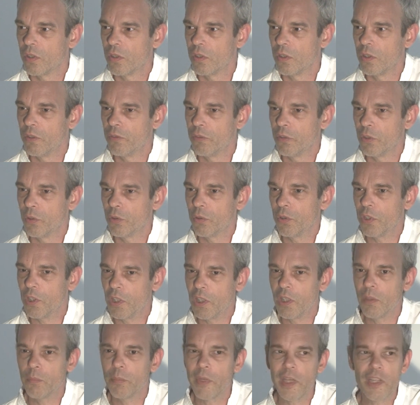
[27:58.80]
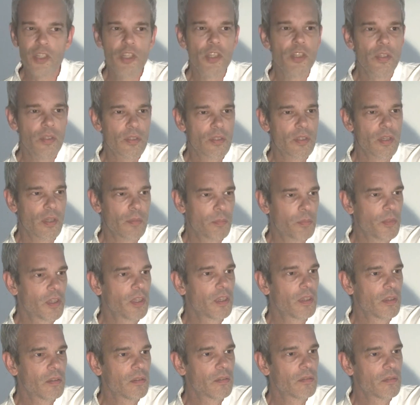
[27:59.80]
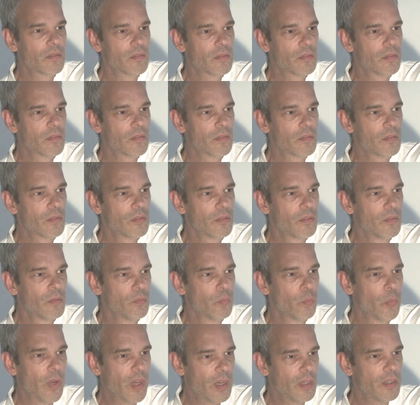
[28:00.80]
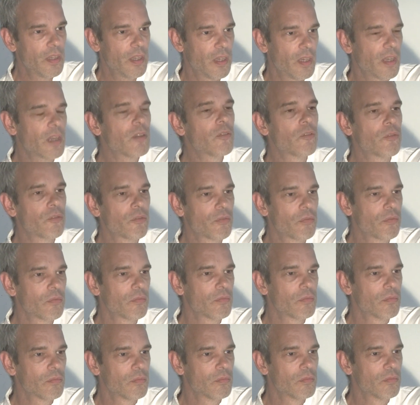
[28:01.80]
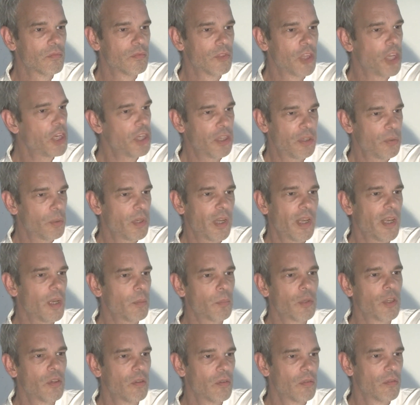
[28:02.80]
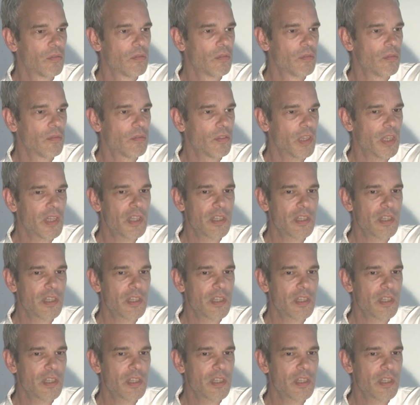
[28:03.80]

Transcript: If you really imagine something well enough, then it will happen. That